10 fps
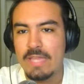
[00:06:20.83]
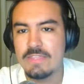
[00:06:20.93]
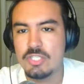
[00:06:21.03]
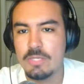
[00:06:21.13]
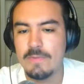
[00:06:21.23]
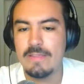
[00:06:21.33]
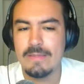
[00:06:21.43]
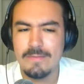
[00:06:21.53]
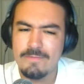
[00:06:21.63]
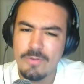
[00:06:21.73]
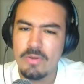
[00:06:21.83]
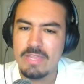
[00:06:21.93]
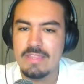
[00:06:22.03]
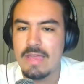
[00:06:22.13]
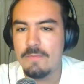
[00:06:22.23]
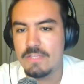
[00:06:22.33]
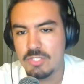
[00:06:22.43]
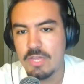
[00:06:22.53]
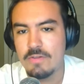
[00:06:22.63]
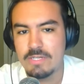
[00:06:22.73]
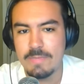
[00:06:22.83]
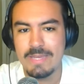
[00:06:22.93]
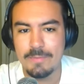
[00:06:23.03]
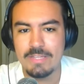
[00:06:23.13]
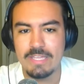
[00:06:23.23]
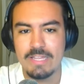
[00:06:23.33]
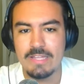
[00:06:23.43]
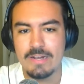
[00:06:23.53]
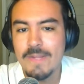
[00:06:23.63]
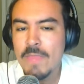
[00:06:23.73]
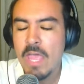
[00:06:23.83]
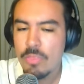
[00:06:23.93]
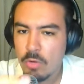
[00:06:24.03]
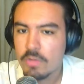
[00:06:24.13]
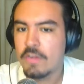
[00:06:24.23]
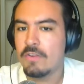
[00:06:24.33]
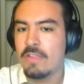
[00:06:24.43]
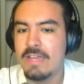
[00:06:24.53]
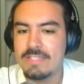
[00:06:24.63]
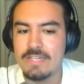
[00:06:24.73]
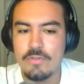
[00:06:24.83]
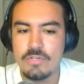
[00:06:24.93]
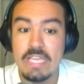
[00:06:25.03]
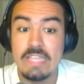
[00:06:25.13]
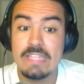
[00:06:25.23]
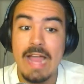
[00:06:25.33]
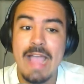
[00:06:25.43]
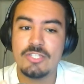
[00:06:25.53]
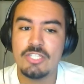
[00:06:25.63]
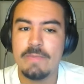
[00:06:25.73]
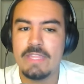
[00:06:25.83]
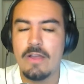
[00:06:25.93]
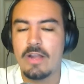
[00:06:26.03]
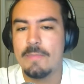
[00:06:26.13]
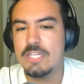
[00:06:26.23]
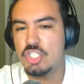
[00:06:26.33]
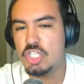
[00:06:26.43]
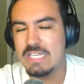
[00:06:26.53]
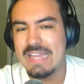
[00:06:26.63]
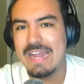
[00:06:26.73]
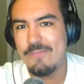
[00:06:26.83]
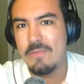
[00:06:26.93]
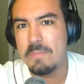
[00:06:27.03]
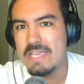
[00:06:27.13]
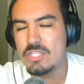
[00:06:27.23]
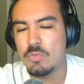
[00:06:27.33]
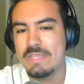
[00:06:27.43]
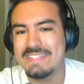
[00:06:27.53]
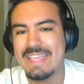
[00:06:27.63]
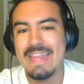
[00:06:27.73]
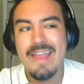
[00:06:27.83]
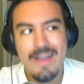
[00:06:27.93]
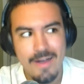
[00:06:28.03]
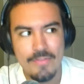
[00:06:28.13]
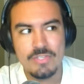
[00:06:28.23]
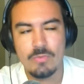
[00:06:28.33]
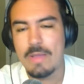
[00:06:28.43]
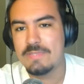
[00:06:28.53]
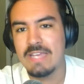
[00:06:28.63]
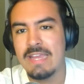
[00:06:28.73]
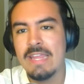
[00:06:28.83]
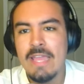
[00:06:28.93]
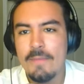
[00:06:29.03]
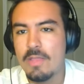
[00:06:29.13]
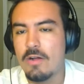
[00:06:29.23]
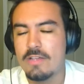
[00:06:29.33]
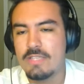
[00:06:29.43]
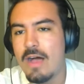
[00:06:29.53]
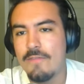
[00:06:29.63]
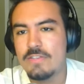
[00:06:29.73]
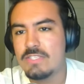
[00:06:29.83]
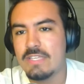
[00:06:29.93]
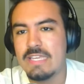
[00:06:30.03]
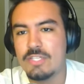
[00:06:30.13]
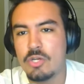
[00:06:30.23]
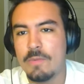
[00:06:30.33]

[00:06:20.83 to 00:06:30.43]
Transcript: they should be voting in line with each other, to be completely clear. North Carolina is another state that I actually made the argument should not even be a swing state on this website because obviously Trump